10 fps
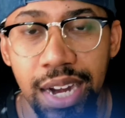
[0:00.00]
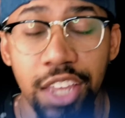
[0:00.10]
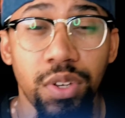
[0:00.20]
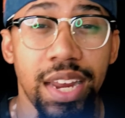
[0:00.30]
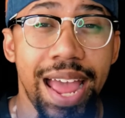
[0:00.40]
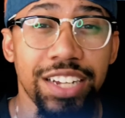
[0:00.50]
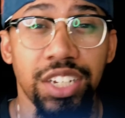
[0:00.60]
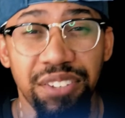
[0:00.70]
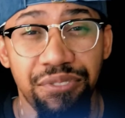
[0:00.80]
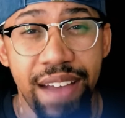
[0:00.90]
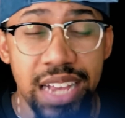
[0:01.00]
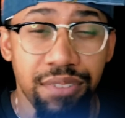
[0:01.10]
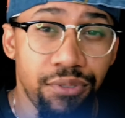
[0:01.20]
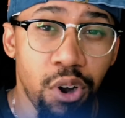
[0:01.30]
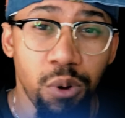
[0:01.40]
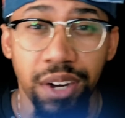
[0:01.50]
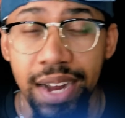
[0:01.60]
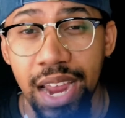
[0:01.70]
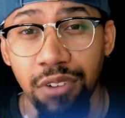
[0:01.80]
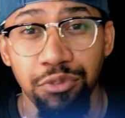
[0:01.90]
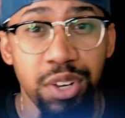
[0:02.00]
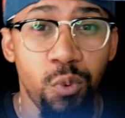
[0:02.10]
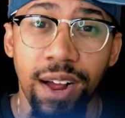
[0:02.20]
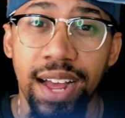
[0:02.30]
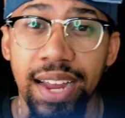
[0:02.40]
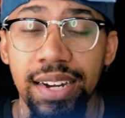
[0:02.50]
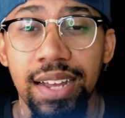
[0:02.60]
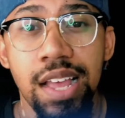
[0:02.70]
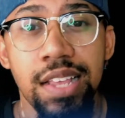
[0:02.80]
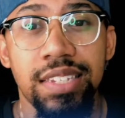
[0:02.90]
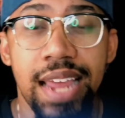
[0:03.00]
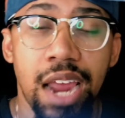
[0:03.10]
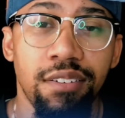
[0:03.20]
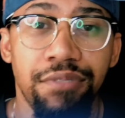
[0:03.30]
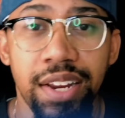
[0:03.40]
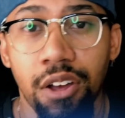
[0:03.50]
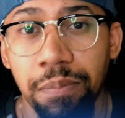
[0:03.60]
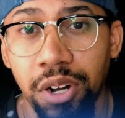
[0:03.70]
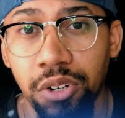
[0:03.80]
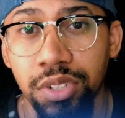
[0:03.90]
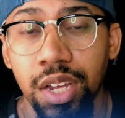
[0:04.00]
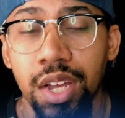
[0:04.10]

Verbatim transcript: and you can actually fast forward and rewind standard video posts.